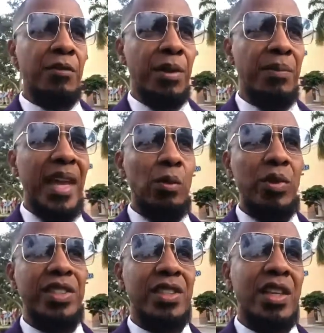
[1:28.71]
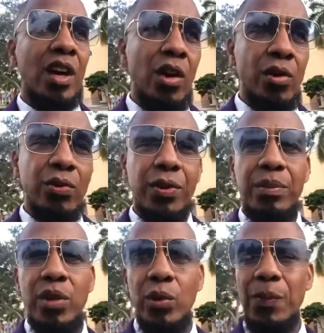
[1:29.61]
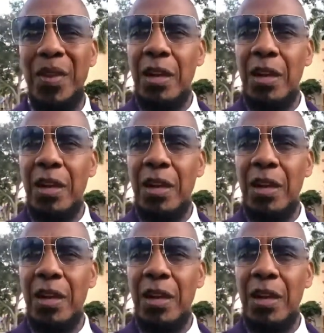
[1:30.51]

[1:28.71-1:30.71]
from that which is carnal from you,